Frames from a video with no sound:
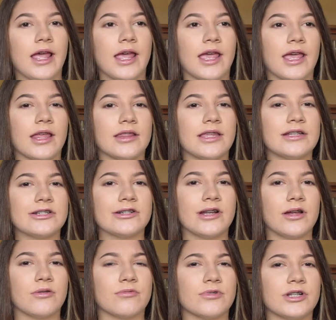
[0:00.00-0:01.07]
and they turn
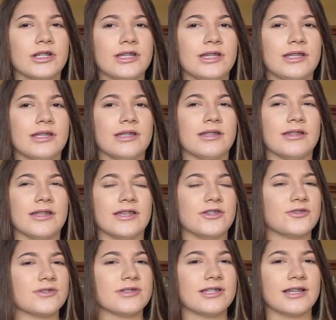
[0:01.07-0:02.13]
out really
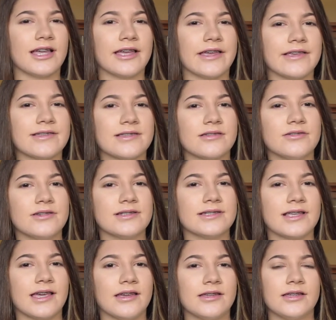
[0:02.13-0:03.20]
interesting, I guess you could
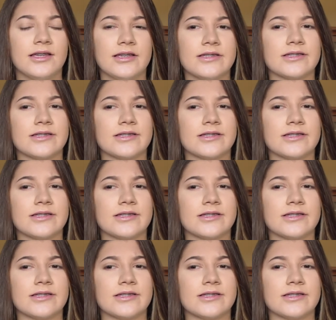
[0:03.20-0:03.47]
say.